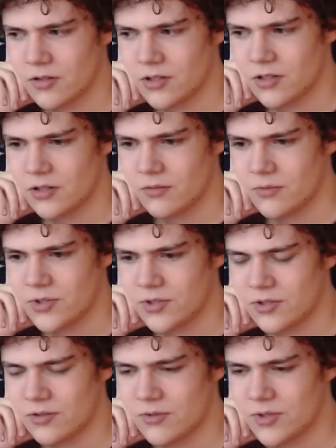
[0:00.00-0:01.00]
it was
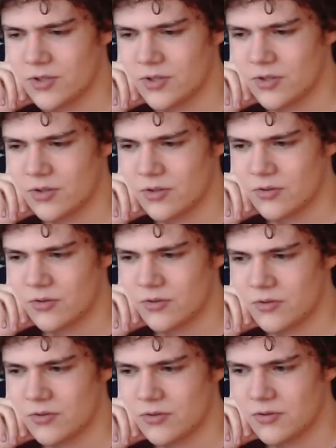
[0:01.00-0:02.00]
just
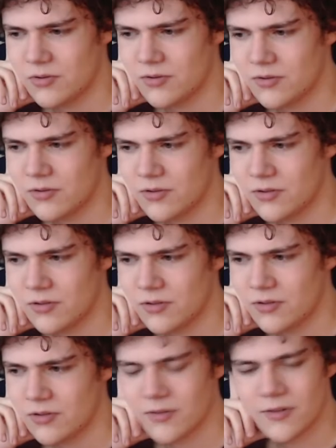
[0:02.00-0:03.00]
so,
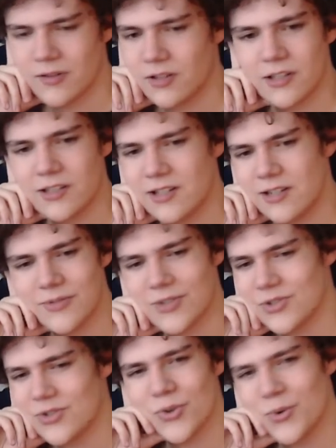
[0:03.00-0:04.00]
today was
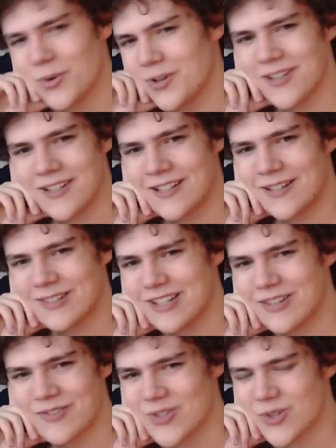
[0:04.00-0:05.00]
just so good, and
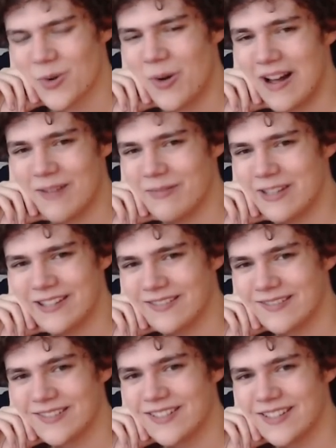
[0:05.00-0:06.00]
I'm just so happy.
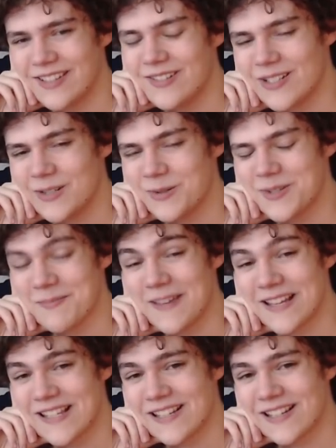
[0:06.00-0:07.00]
It was
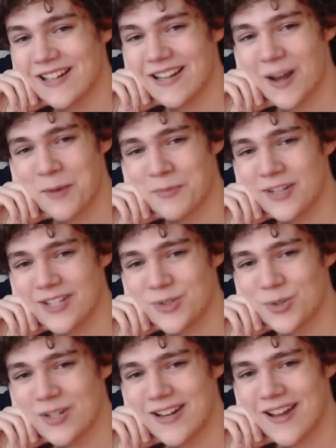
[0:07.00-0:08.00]
amazing. I really
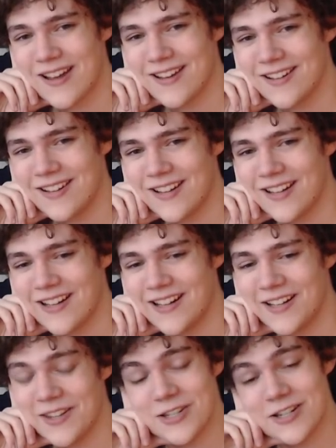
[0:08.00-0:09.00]
enjoyed
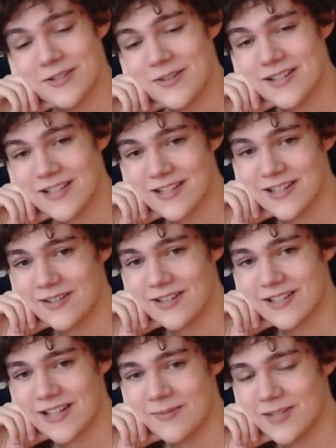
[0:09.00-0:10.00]
today. The January 6th
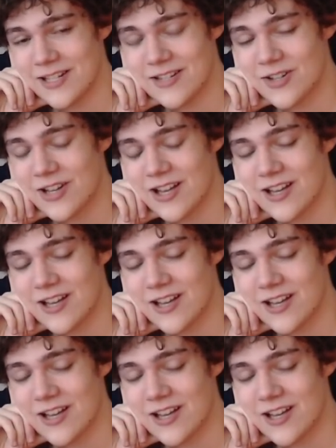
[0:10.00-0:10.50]
hearings happened yesterday.